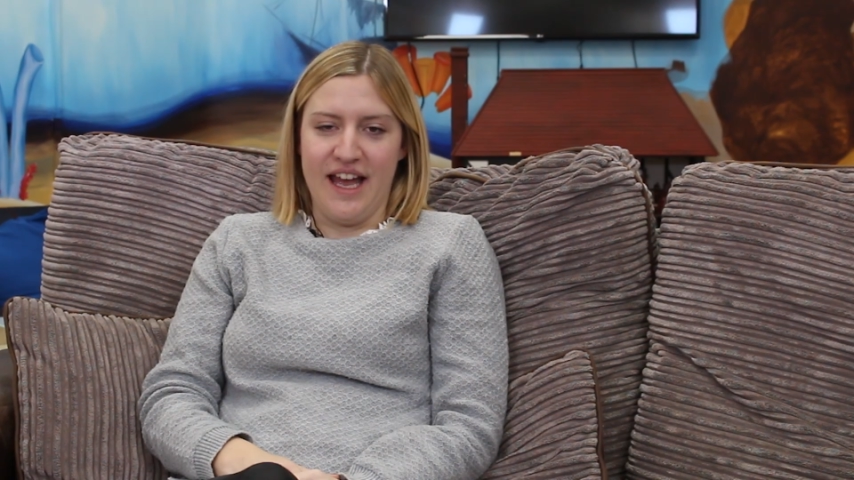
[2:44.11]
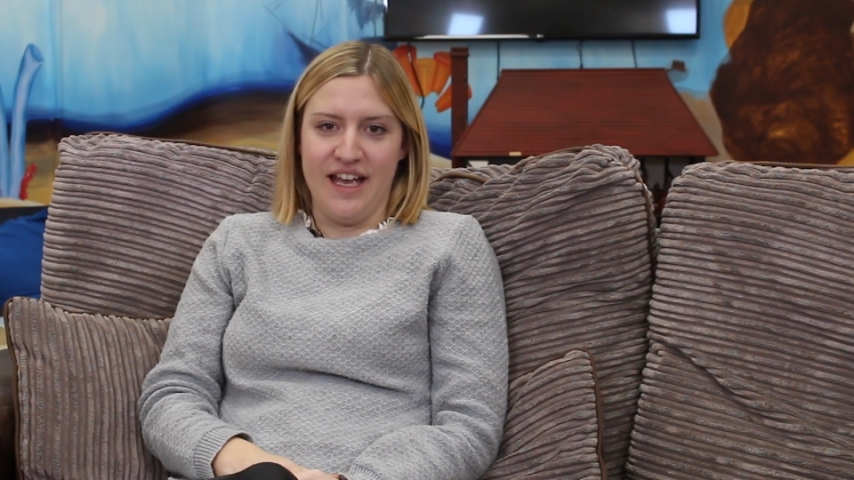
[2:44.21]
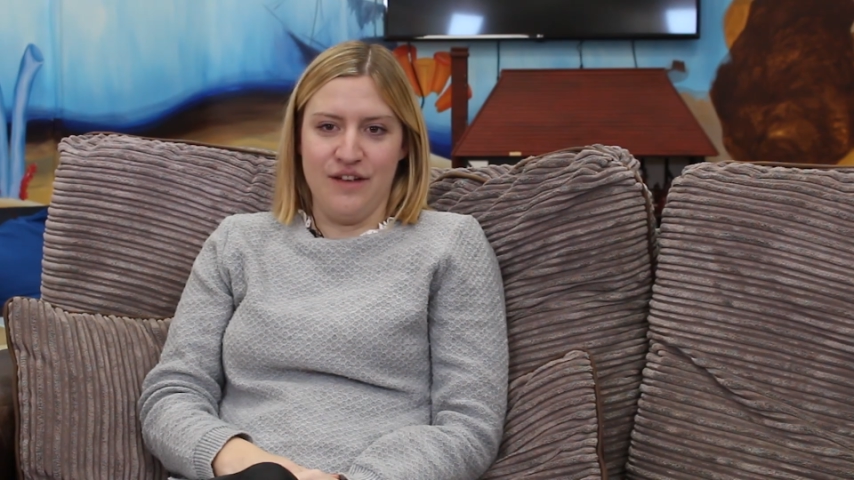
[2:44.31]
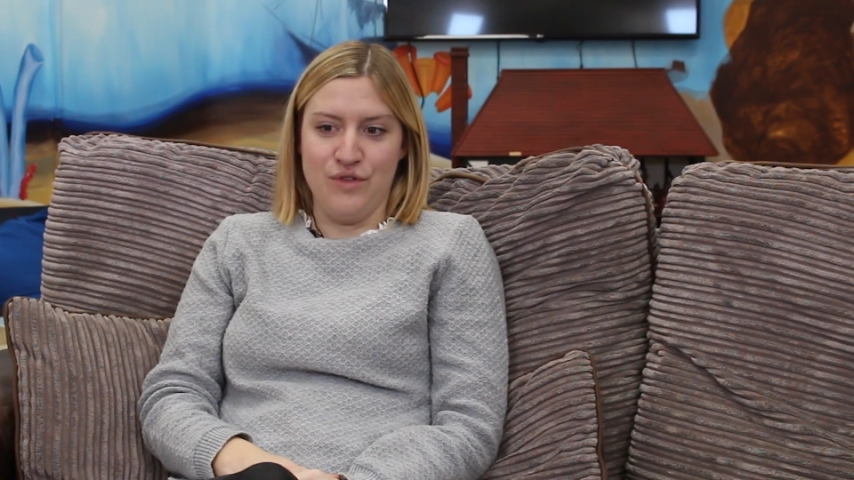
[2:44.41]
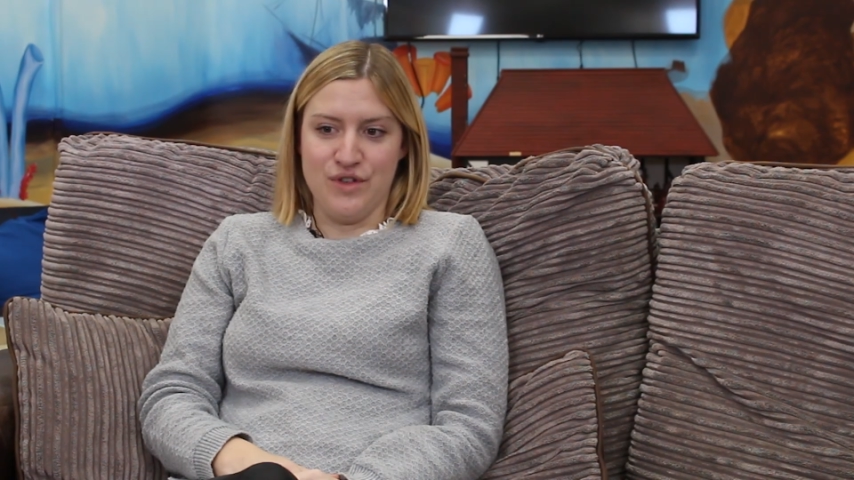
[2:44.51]

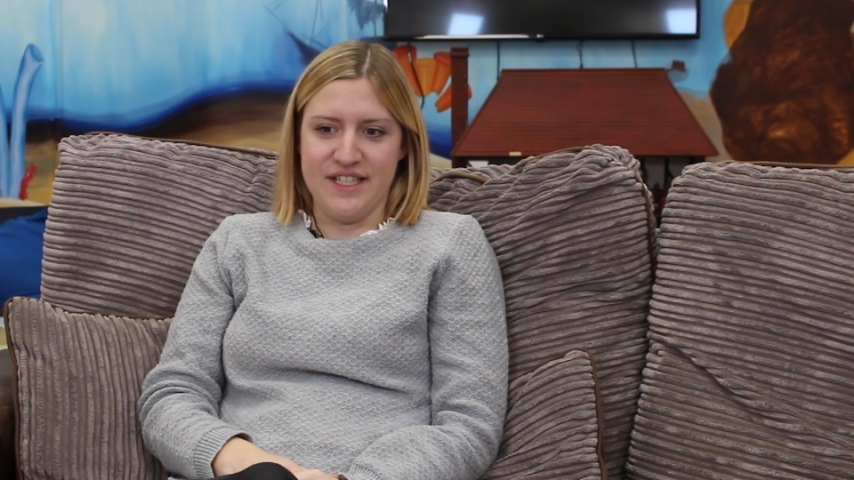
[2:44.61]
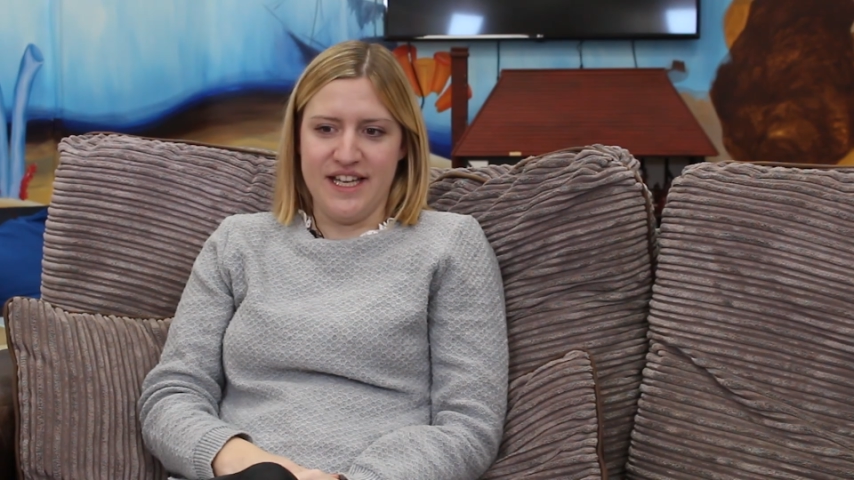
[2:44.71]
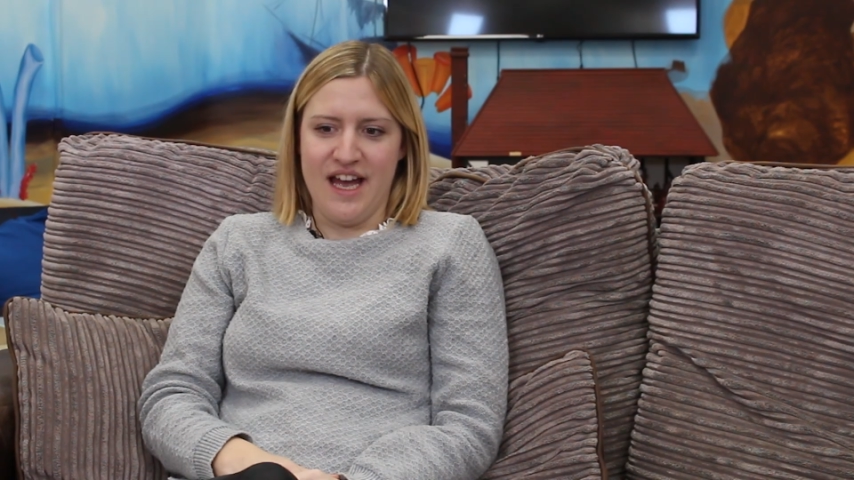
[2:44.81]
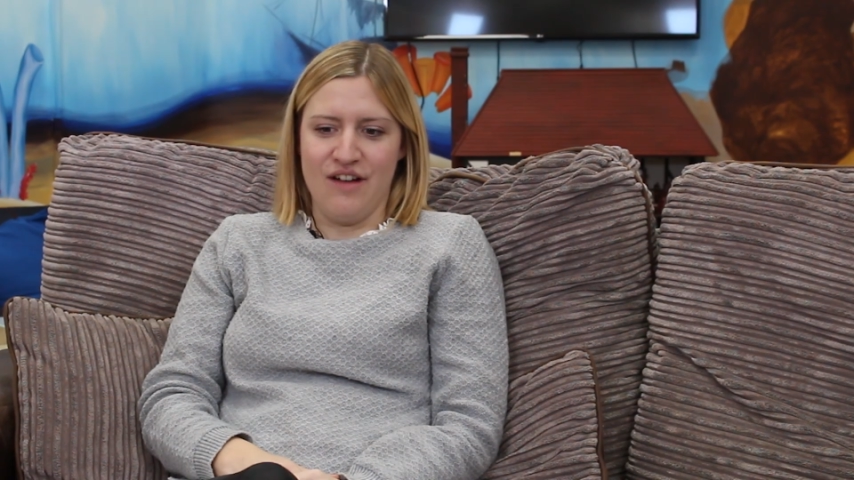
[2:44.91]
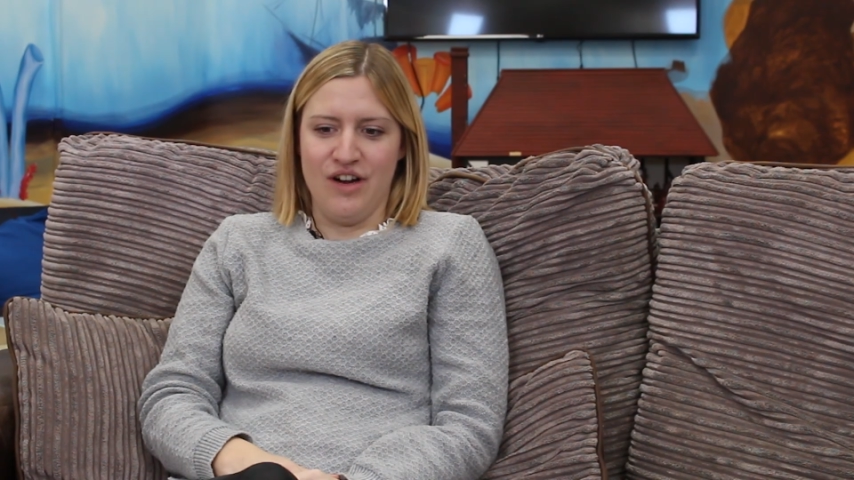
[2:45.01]
a foster
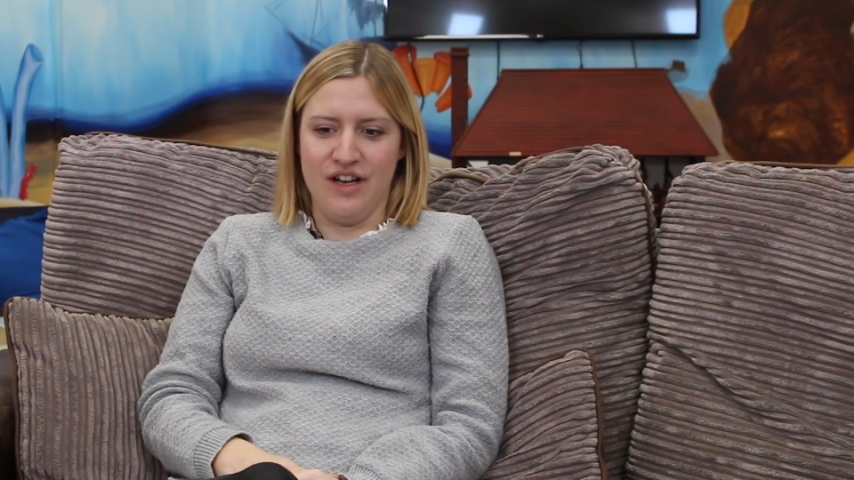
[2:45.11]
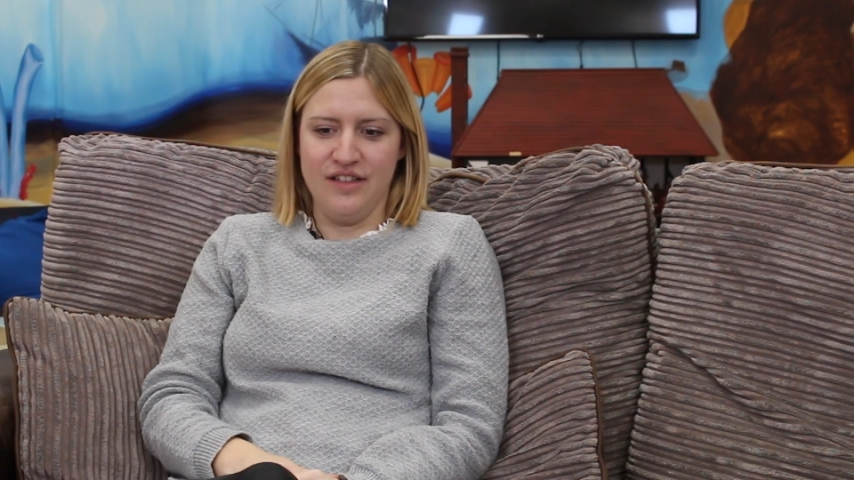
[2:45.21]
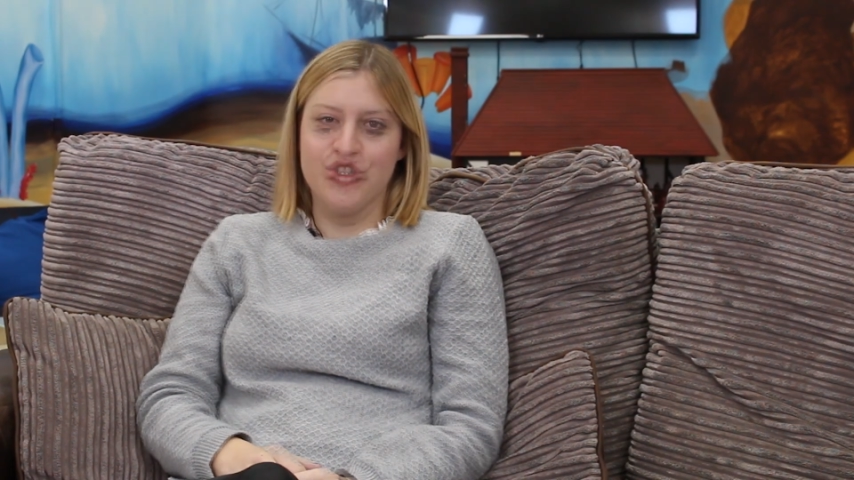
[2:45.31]
carer